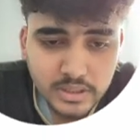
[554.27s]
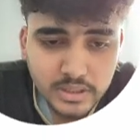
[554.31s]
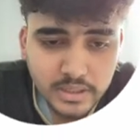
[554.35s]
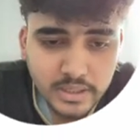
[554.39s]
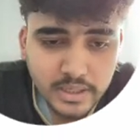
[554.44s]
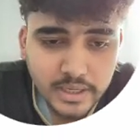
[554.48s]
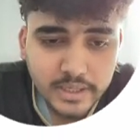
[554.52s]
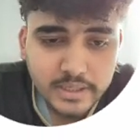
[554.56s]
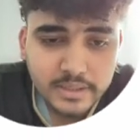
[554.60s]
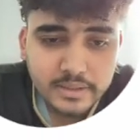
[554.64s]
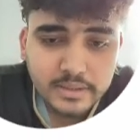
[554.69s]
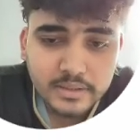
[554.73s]

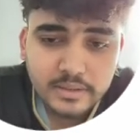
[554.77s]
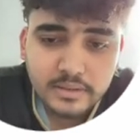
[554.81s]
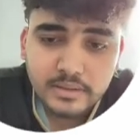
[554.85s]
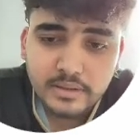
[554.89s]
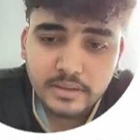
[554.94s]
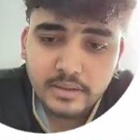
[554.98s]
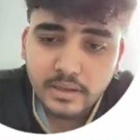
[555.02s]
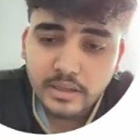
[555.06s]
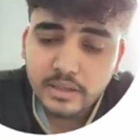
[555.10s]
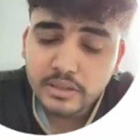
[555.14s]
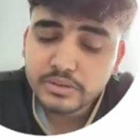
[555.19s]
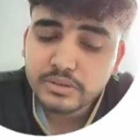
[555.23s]
And
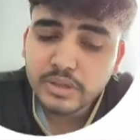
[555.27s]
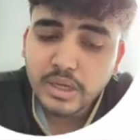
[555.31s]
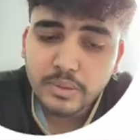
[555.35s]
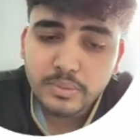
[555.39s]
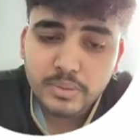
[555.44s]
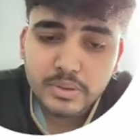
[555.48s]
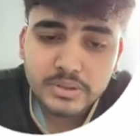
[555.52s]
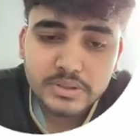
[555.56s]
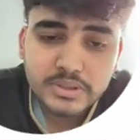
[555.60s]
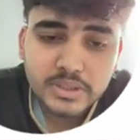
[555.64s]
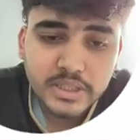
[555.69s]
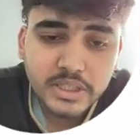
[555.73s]
also, I want
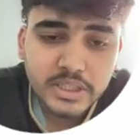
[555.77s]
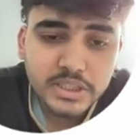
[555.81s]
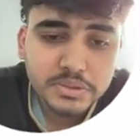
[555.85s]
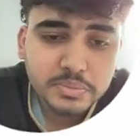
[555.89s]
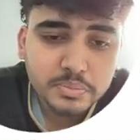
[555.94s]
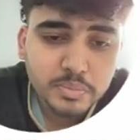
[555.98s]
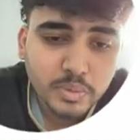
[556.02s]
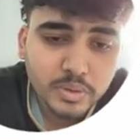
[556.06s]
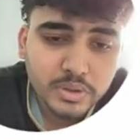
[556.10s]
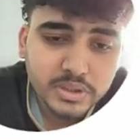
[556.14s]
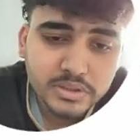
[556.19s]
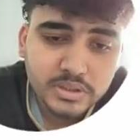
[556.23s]
to say,
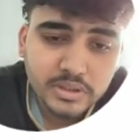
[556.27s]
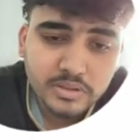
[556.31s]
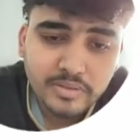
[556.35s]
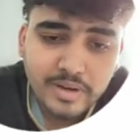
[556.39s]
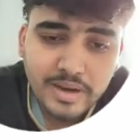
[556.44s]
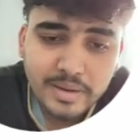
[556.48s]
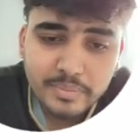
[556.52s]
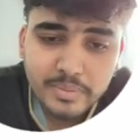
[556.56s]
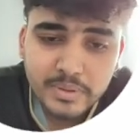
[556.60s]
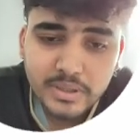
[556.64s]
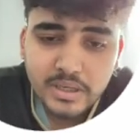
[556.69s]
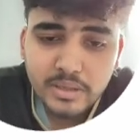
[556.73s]
esport is a
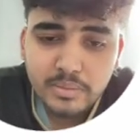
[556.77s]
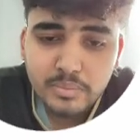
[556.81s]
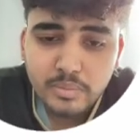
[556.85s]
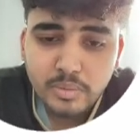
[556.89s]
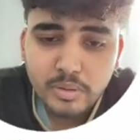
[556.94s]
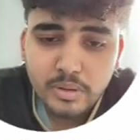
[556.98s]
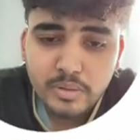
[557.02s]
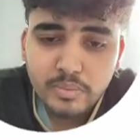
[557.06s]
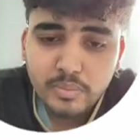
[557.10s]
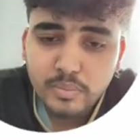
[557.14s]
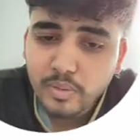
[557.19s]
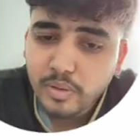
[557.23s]
rapidly
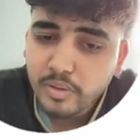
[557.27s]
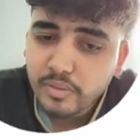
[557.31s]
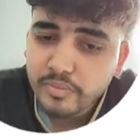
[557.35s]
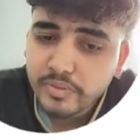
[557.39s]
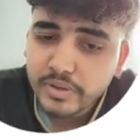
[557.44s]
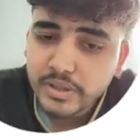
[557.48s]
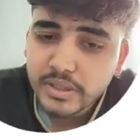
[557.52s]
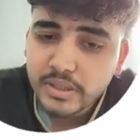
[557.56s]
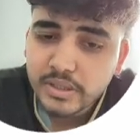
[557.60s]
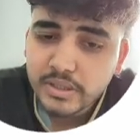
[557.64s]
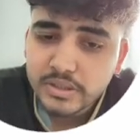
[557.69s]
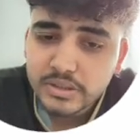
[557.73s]

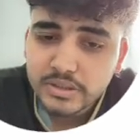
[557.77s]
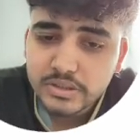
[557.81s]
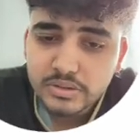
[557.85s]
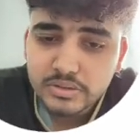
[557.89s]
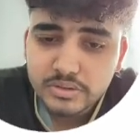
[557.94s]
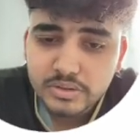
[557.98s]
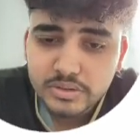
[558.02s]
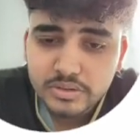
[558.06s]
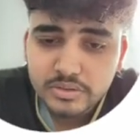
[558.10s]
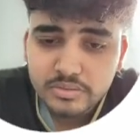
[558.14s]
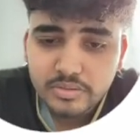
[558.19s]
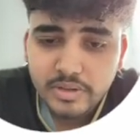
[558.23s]
evolving
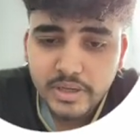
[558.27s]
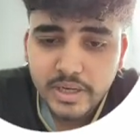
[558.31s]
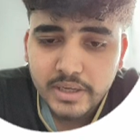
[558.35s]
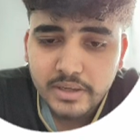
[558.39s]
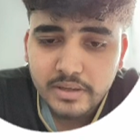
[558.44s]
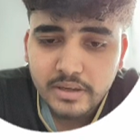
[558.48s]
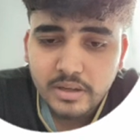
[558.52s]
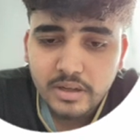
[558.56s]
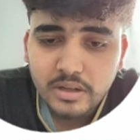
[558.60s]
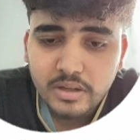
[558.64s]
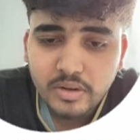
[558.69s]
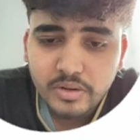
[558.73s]
industry,
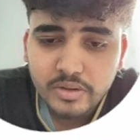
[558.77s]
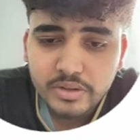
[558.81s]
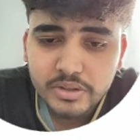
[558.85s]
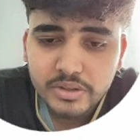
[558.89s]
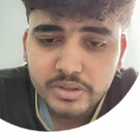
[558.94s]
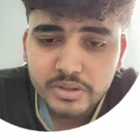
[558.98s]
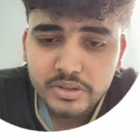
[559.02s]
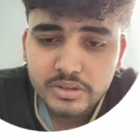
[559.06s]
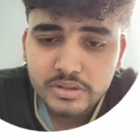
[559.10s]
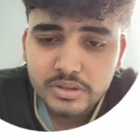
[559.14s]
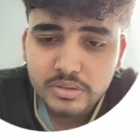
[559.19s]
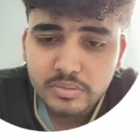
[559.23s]
and
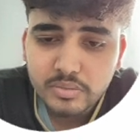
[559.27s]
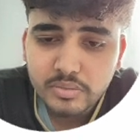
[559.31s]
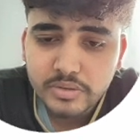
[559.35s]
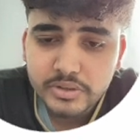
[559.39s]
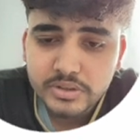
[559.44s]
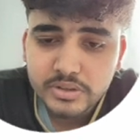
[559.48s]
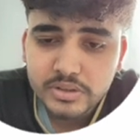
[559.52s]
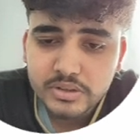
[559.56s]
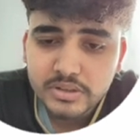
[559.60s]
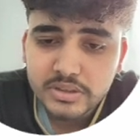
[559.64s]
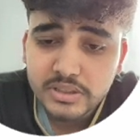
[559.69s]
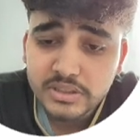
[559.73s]
continuous
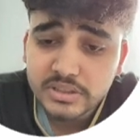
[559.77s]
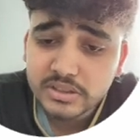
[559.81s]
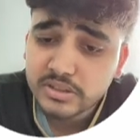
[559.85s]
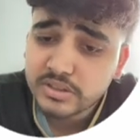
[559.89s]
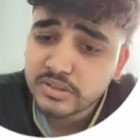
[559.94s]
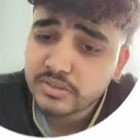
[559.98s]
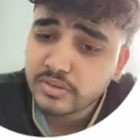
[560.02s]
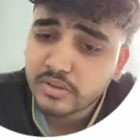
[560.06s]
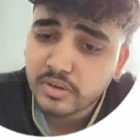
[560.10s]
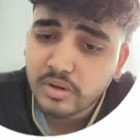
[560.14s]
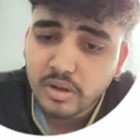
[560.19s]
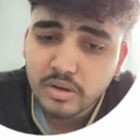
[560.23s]
innovation is
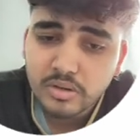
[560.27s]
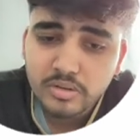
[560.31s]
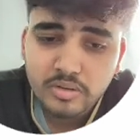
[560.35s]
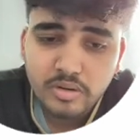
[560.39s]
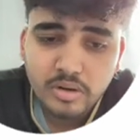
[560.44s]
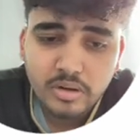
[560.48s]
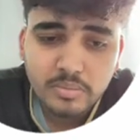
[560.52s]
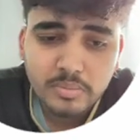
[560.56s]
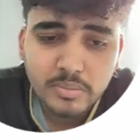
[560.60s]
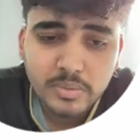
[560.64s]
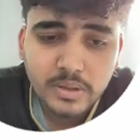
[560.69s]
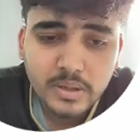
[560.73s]
essential for
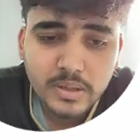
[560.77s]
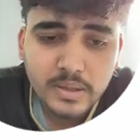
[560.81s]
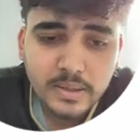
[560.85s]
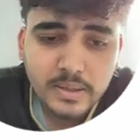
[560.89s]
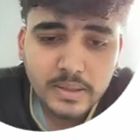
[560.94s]
long-term